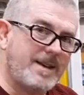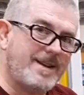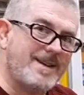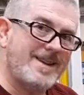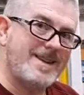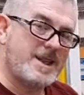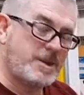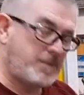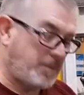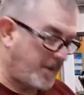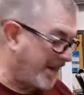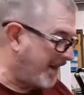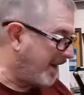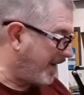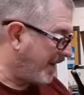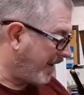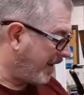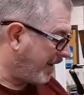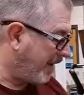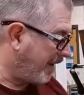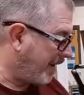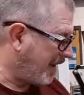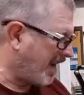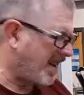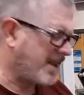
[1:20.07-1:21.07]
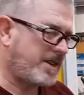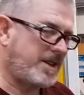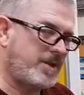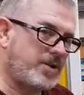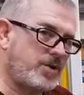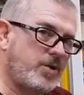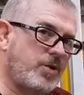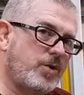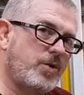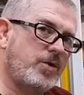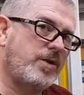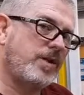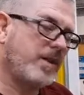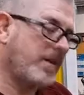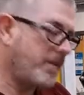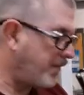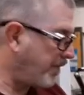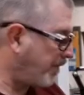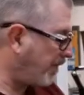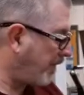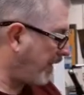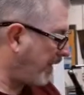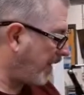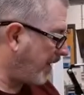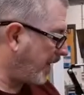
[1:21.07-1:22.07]
spindle has its own
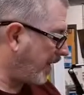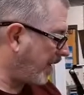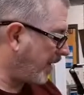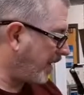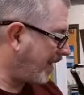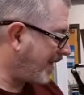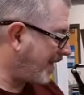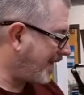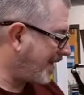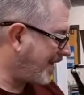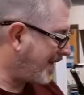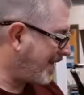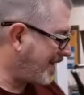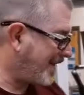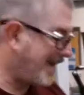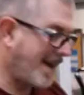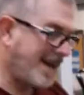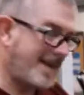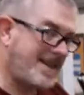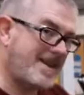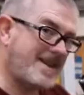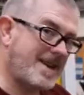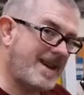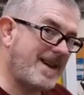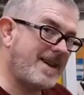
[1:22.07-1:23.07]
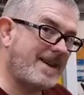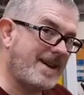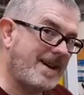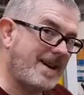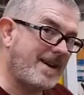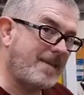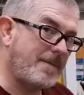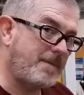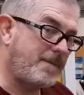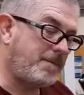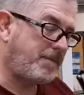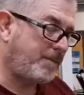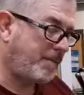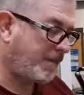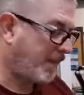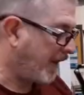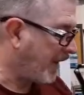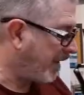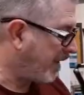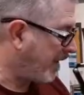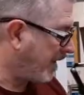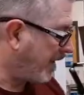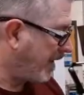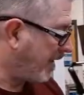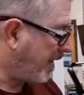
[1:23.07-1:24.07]
dead centre.
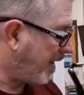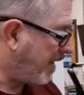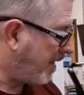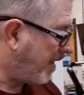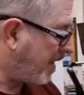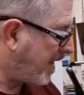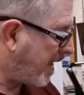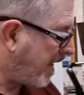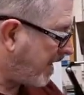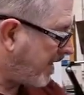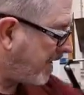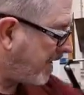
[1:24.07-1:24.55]
Now the dead